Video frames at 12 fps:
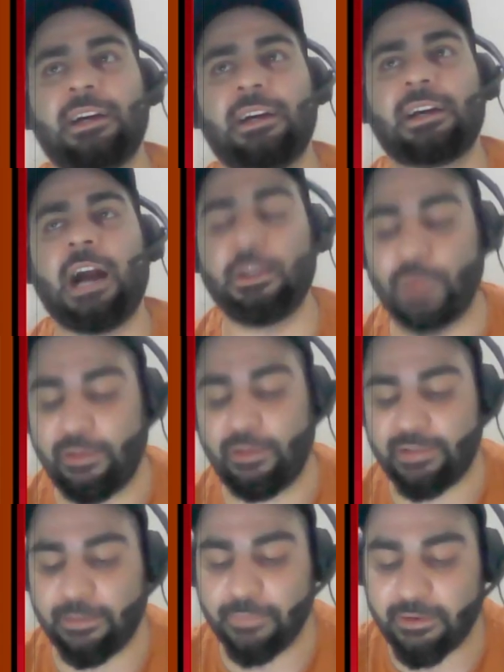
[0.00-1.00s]
Can't we have a
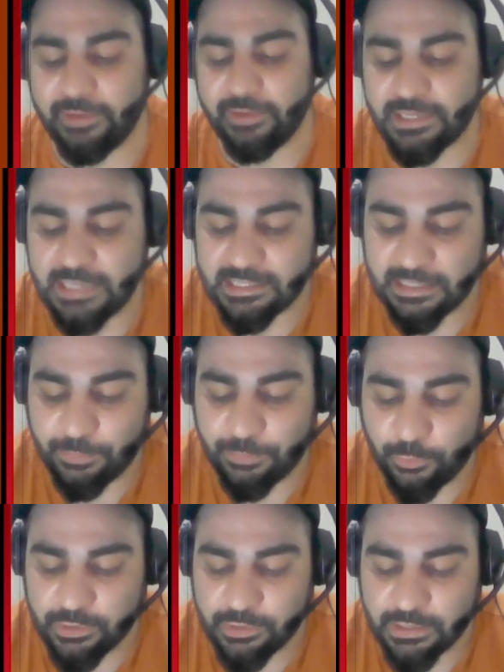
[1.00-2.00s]
number which is, let's
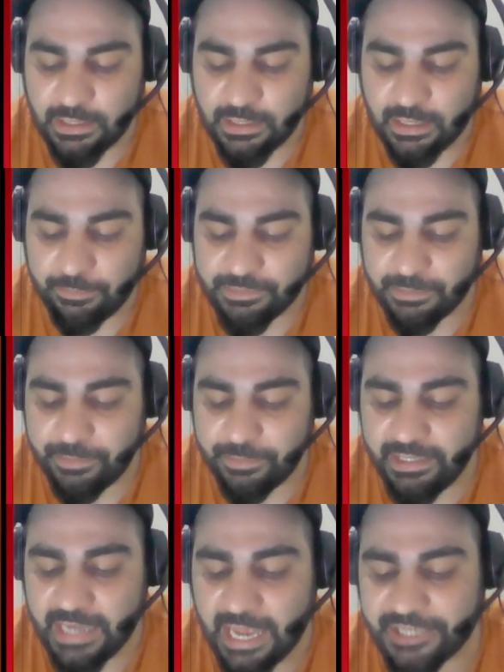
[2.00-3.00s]
suppose, some B
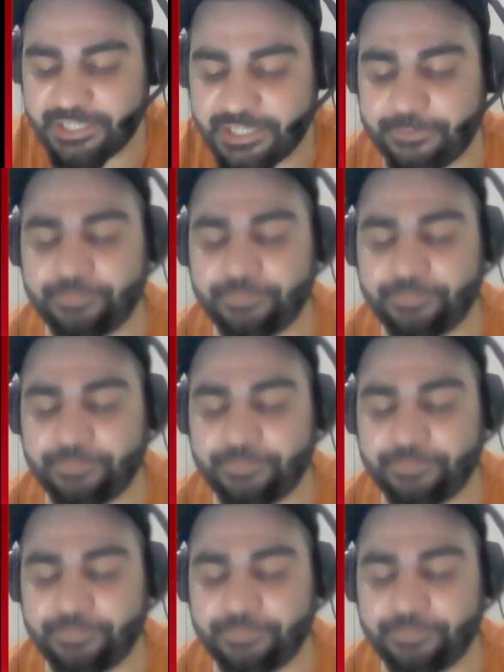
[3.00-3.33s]
dash?